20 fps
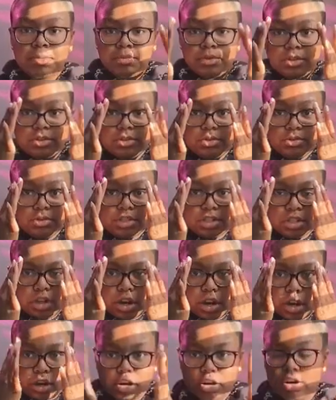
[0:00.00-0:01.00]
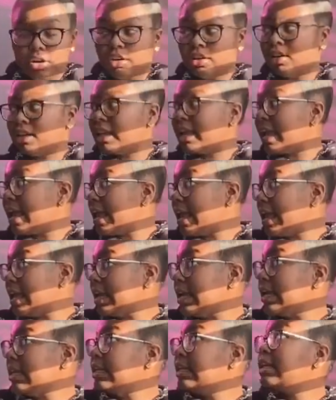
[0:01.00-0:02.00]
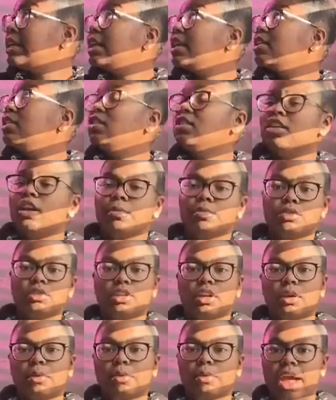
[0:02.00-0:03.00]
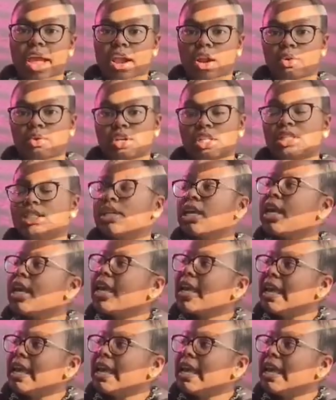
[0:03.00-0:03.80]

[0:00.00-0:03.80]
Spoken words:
Balloons turn and the numbers look backwards.